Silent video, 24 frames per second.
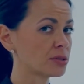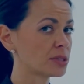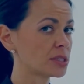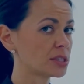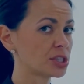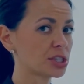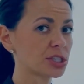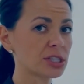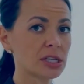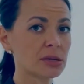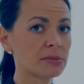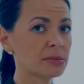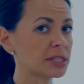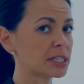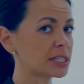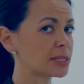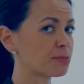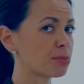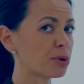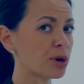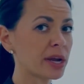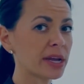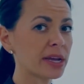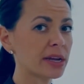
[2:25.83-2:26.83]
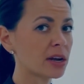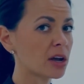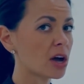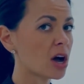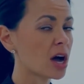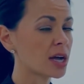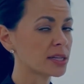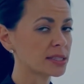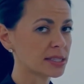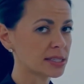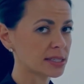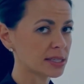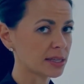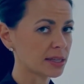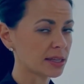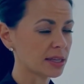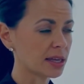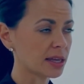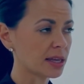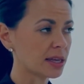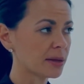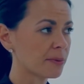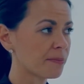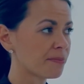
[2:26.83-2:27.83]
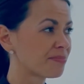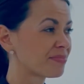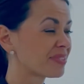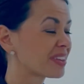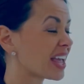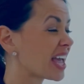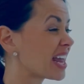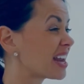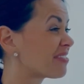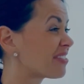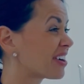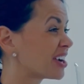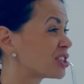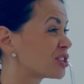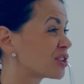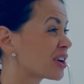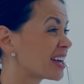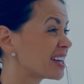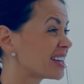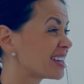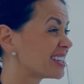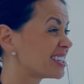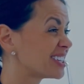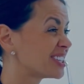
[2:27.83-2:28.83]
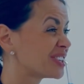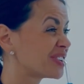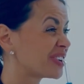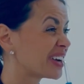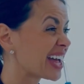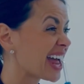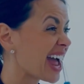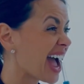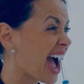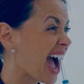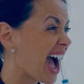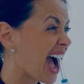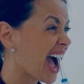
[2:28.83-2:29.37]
It's just going to be spraying constantly. And if I tried to do it